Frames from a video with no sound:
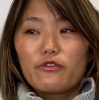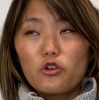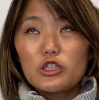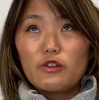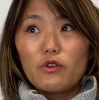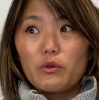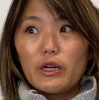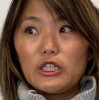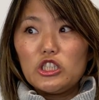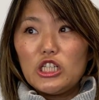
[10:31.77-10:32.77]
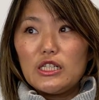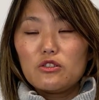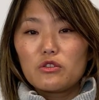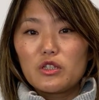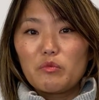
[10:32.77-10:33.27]
course, if you're wearing
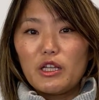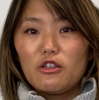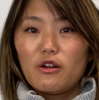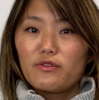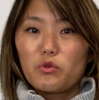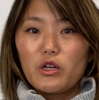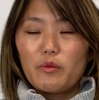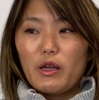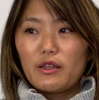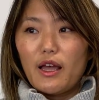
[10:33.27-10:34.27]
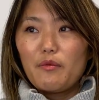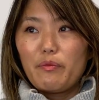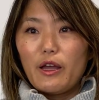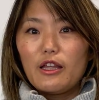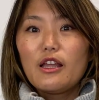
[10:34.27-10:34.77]
jeans or something, you don't have to worry about that.
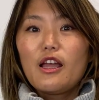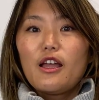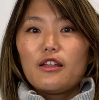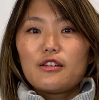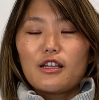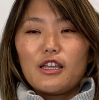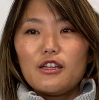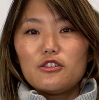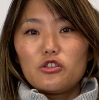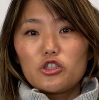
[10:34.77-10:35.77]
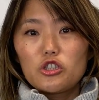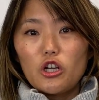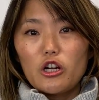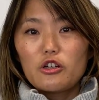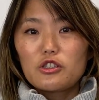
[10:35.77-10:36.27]
But tucking it into a
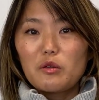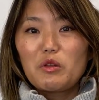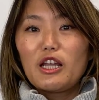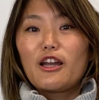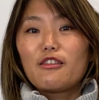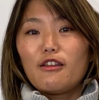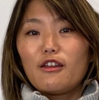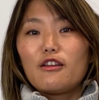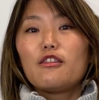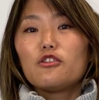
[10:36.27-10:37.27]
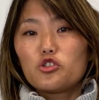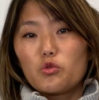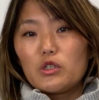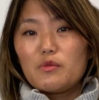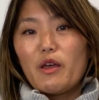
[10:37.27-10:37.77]
skirt or something, I think the
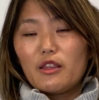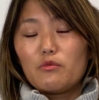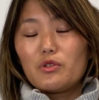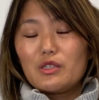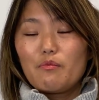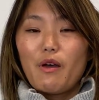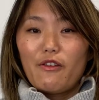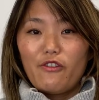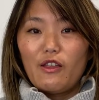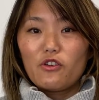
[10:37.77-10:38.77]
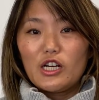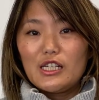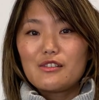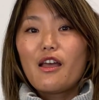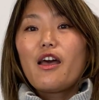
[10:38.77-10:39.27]
shorts method was my
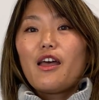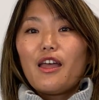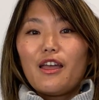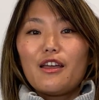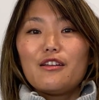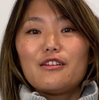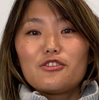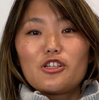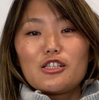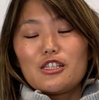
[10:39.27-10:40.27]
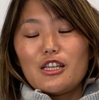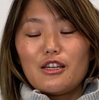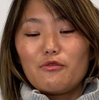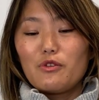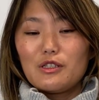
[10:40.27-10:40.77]
favorite, and as you can see,
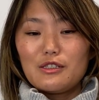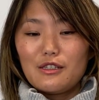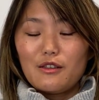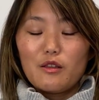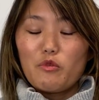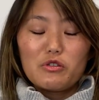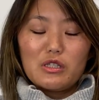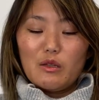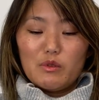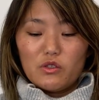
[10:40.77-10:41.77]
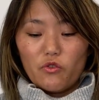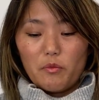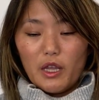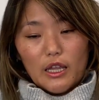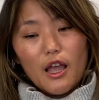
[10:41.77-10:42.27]
it was the most seamless
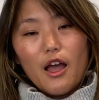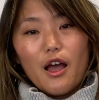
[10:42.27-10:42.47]
for me.